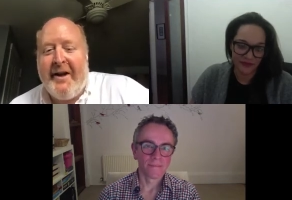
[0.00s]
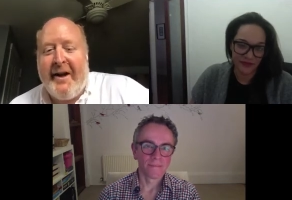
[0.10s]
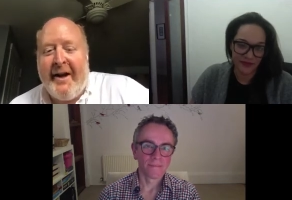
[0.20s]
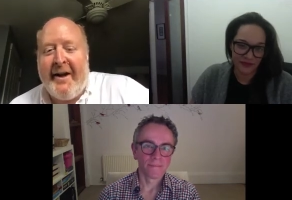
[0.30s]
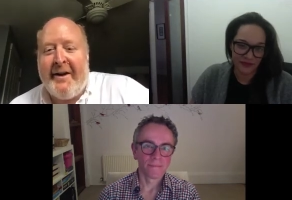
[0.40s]

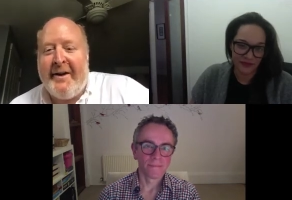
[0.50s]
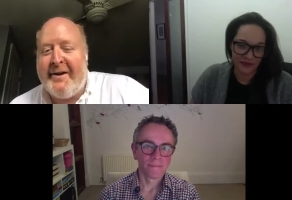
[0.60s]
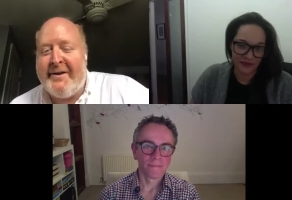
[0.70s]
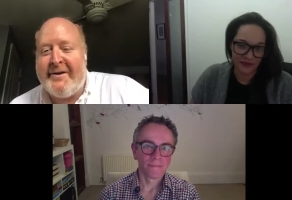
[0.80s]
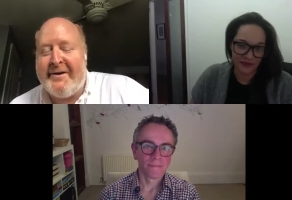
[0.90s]
Speaker 1: and
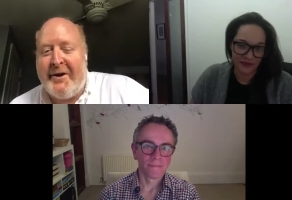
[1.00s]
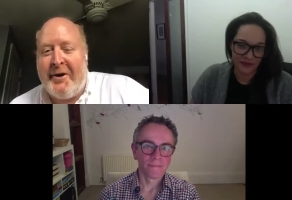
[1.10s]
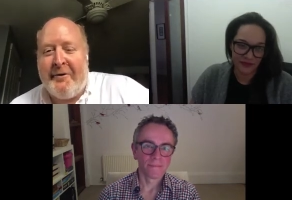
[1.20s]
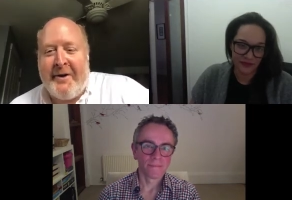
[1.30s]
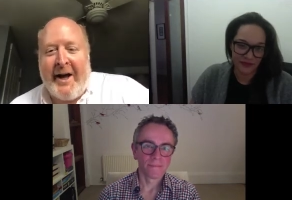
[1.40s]
is you
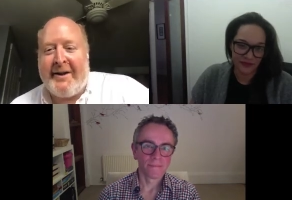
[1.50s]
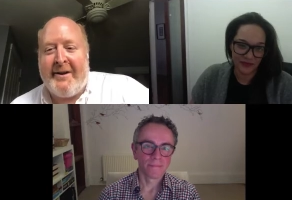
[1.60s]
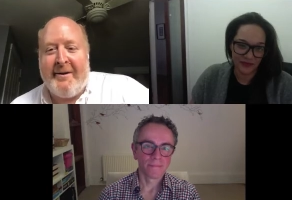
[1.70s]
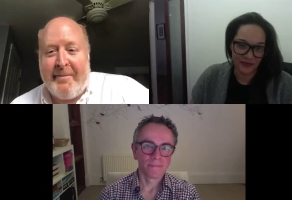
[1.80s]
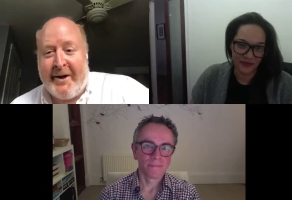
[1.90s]
know not
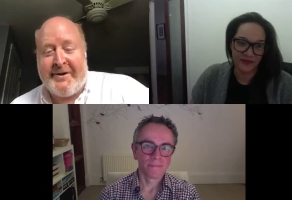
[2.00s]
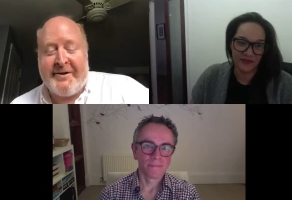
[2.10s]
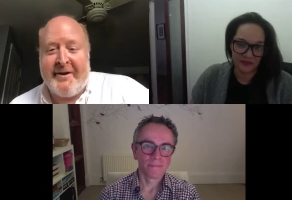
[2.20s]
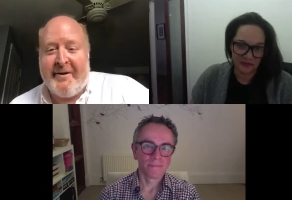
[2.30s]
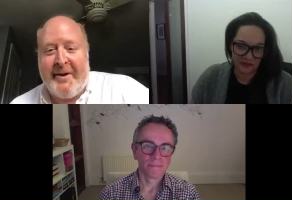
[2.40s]
the buzz
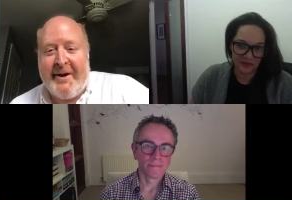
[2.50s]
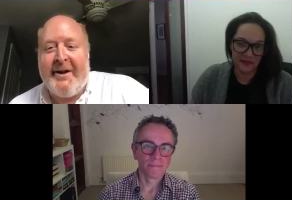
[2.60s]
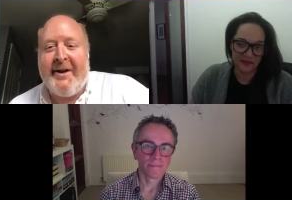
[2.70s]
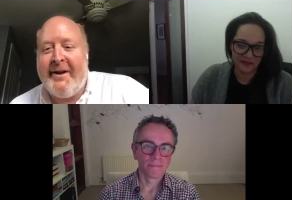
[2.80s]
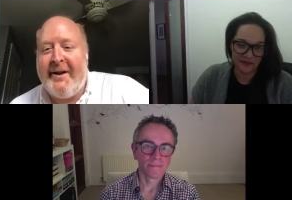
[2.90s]
of the
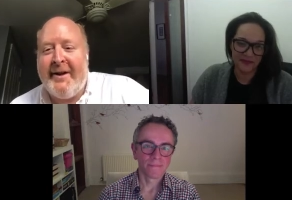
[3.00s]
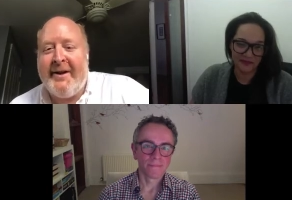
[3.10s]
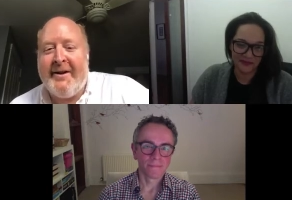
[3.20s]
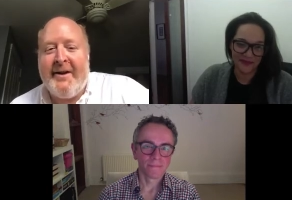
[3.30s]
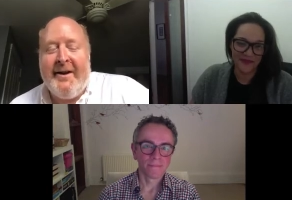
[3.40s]
meeting, and it
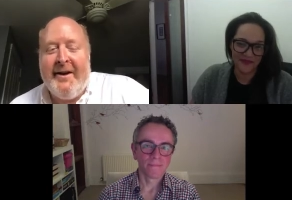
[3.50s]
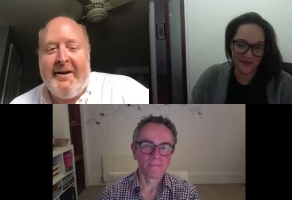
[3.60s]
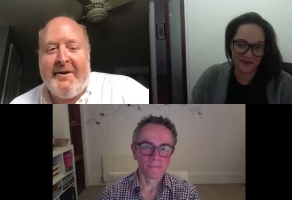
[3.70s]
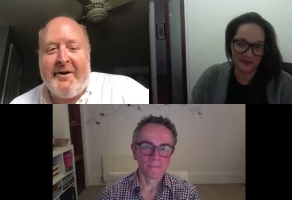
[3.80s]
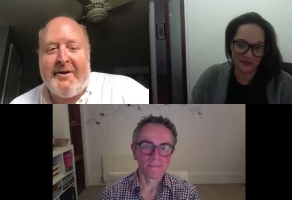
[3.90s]

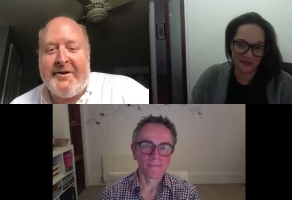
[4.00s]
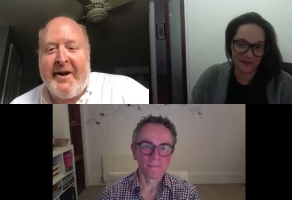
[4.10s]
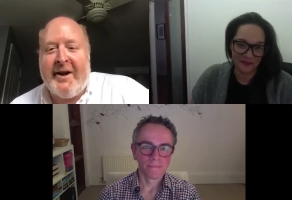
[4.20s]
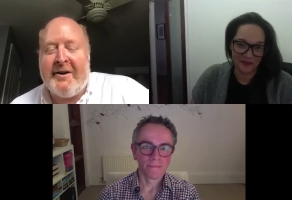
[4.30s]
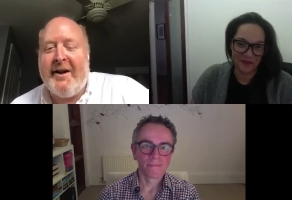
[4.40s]
turns
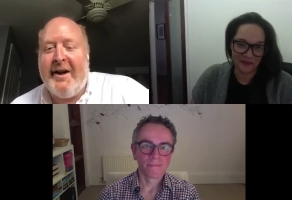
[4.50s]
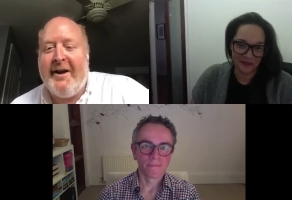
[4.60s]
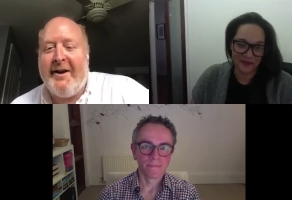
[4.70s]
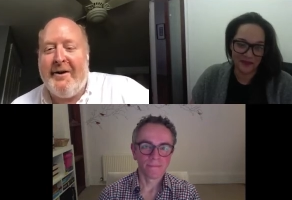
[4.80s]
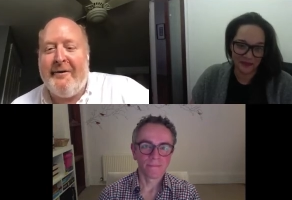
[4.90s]
out that
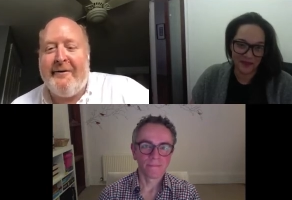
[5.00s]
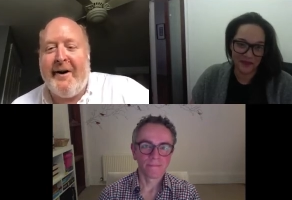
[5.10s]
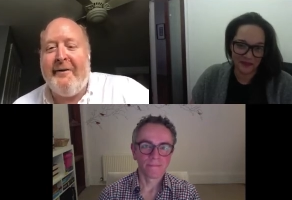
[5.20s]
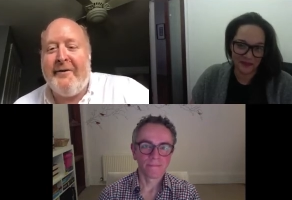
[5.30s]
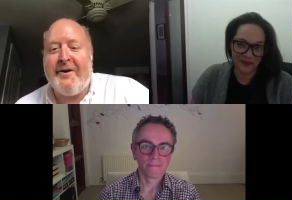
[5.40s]
you know
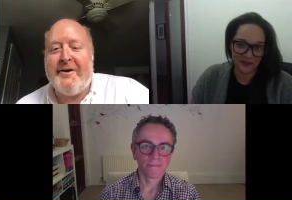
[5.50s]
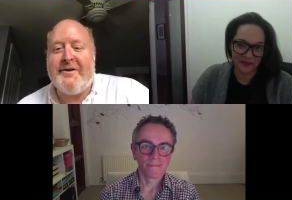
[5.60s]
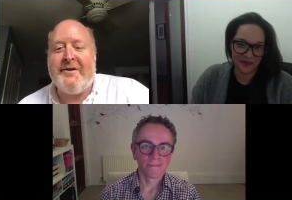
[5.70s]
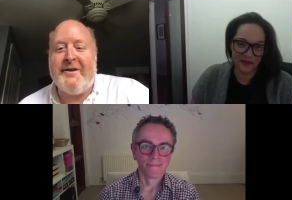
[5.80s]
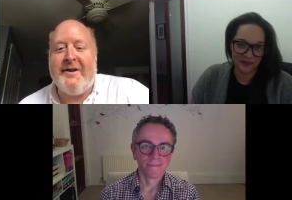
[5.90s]
five years
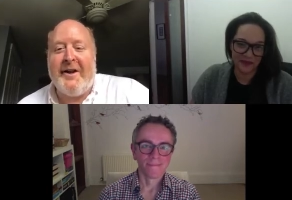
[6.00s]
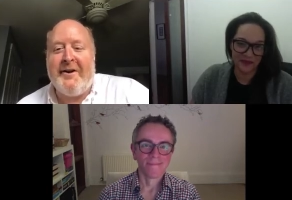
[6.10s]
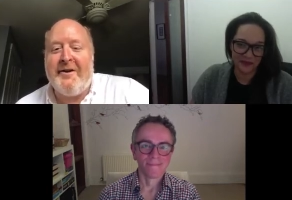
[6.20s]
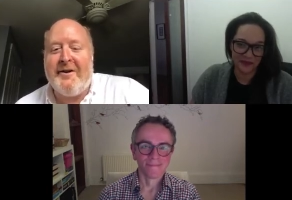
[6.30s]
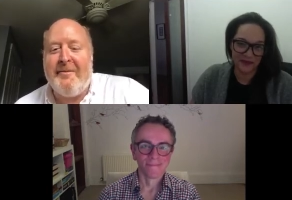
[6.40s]

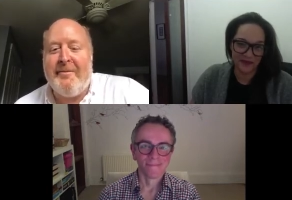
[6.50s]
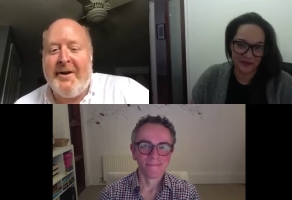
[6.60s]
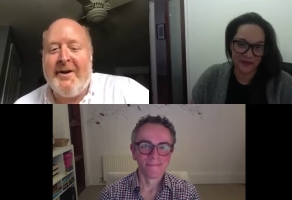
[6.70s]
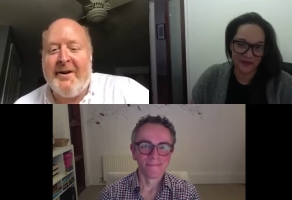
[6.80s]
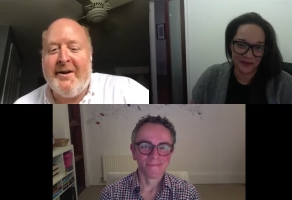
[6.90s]
later to
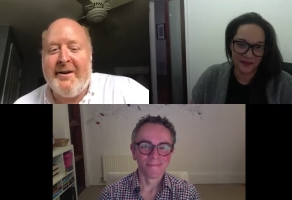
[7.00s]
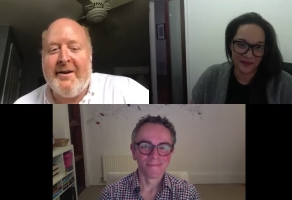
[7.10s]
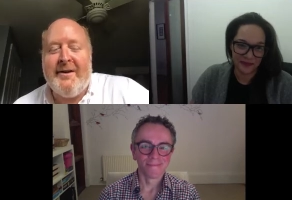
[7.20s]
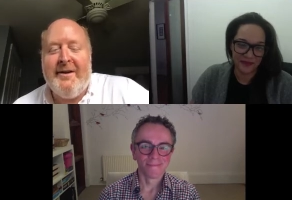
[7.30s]
be the